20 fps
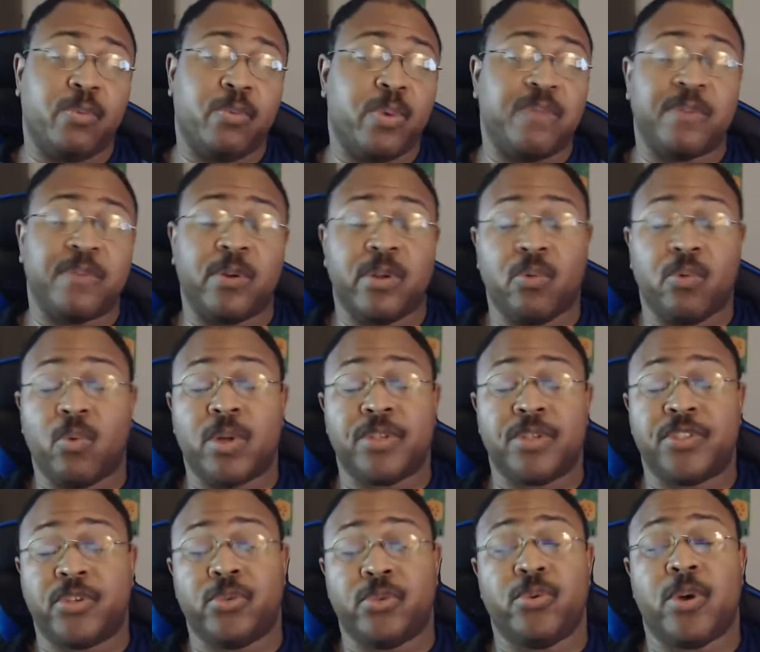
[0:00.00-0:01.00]
we've only won
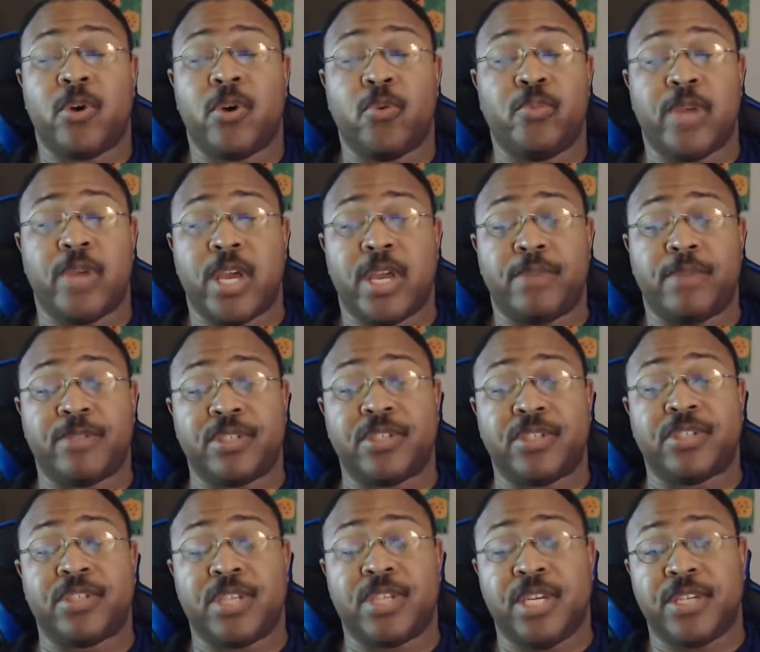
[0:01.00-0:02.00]
2 home games this
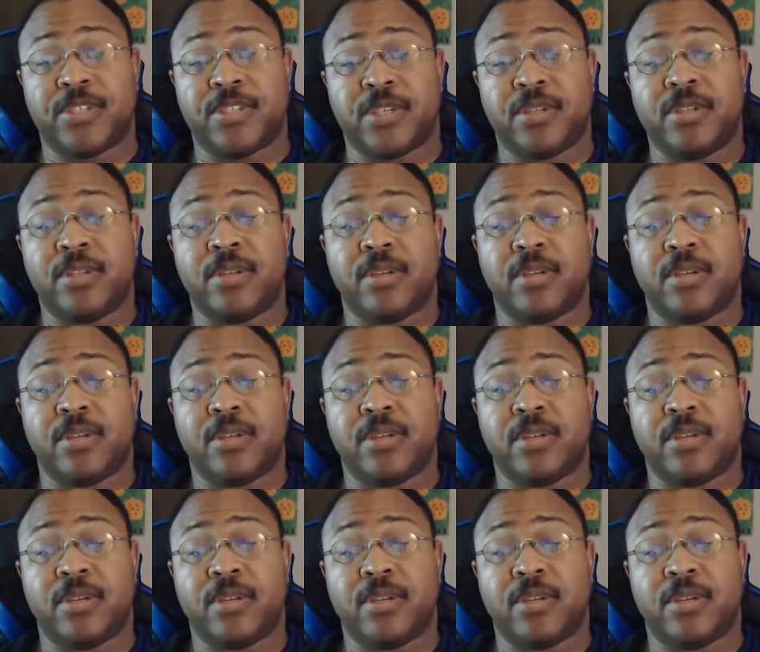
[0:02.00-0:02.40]
season.